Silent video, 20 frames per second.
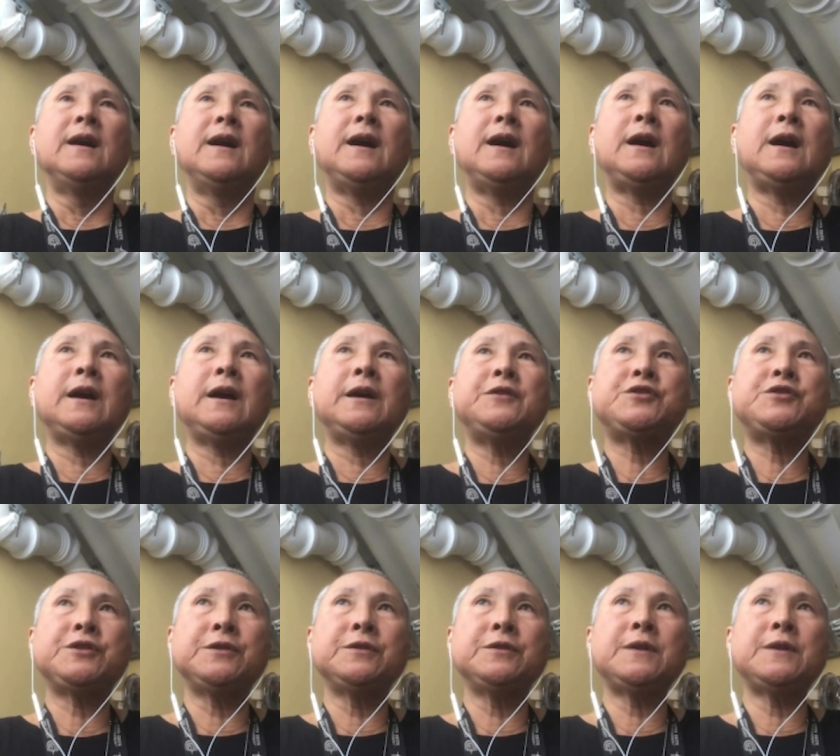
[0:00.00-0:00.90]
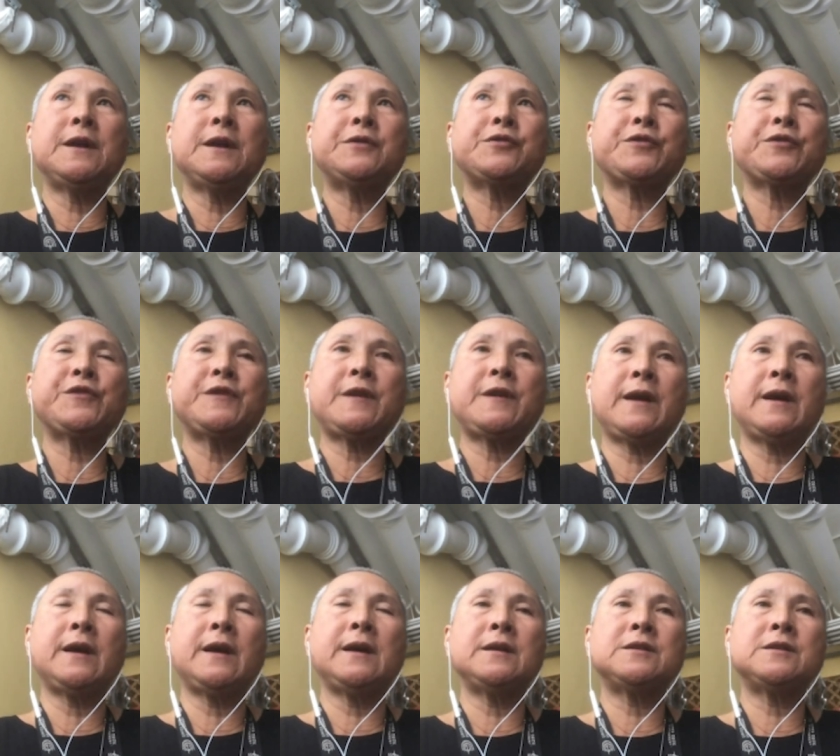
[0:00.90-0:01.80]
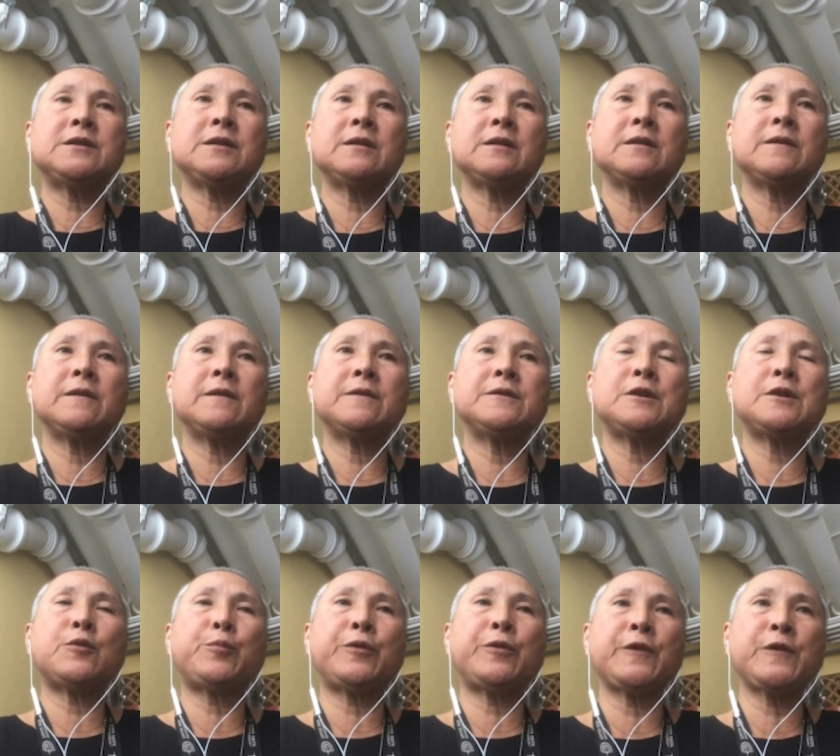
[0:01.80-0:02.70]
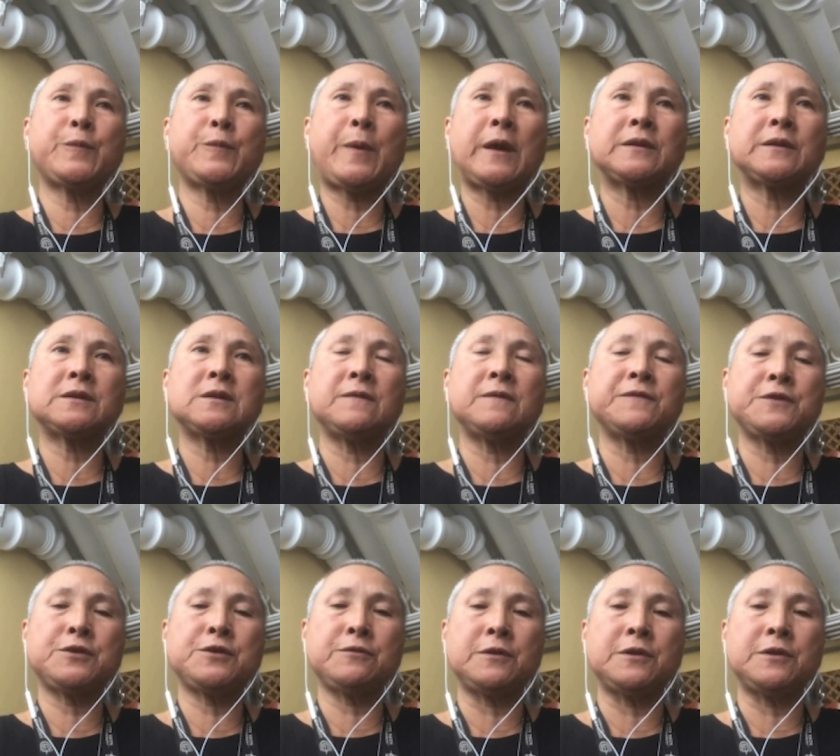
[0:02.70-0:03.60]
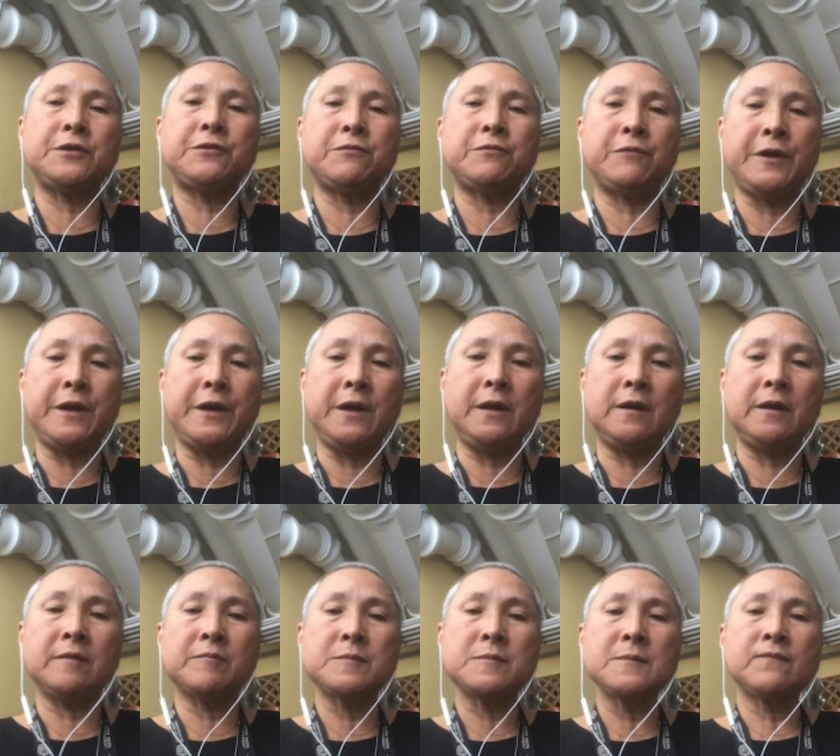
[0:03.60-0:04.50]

I do understand their perspective to a degree.